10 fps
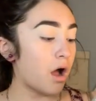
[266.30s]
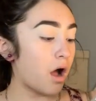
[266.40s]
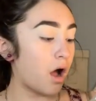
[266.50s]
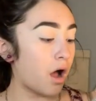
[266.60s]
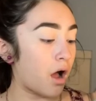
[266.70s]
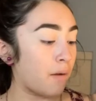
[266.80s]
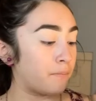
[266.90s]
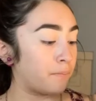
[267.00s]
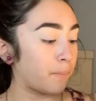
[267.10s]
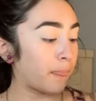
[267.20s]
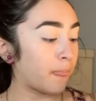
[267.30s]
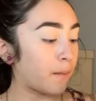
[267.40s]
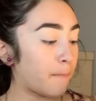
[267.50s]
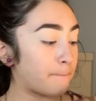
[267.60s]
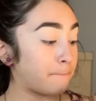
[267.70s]

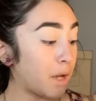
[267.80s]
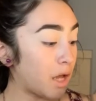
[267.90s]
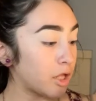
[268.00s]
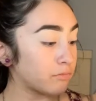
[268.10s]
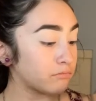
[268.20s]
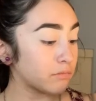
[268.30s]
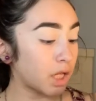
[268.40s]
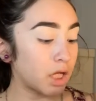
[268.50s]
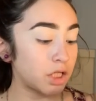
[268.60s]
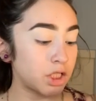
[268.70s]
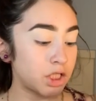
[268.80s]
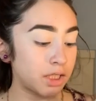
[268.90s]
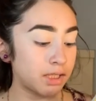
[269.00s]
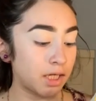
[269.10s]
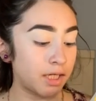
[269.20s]
But she
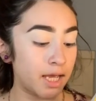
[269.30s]
said